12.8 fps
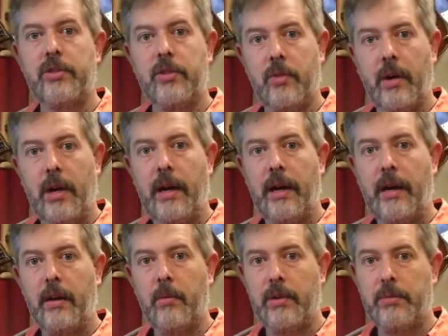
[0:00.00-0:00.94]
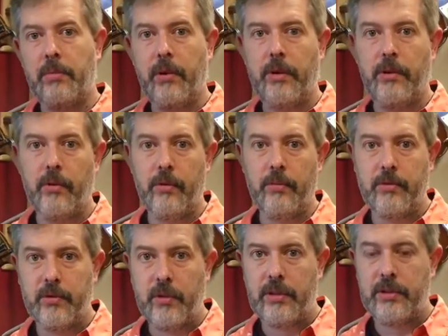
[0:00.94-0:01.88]
high, at which point you're
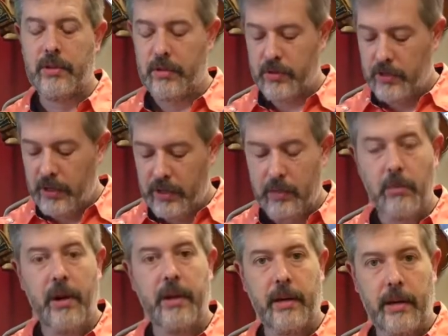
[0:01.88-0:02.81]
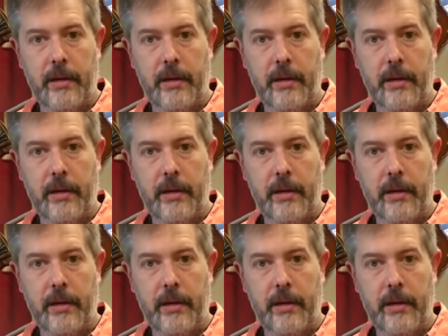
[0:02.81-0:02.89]
stretching the string and breaking it.